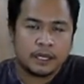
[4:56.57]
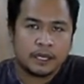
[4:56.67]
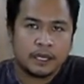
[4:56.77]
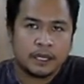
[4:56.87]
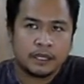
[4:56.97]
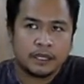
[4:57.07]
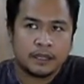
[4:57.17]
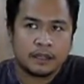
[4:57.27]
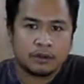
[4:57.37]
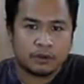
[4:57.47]
and
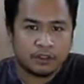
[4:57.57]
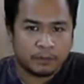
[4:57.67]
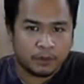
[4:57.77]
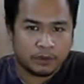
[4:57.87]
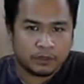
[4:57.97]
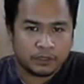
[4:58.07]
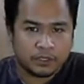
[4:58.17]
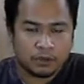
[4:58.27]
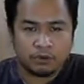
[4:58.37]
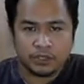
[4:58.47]
the North Pole.
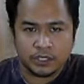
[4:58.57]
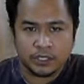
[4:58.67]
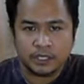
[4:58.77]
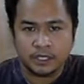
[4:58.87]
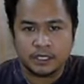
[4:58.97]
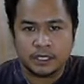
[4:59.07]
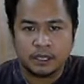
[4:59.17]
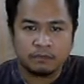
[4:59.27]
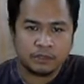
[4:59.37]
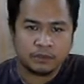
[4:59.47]
So it's just
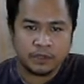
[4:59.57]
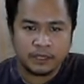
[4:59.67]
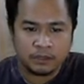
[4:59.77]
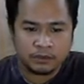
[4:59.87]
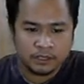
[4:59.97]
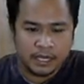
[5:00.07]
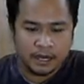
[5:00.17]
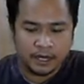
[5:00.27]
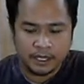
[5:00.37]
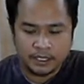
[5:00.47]
in between those
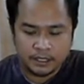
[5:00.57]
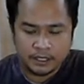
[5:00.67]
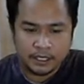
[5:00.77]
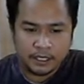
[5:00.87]
areas.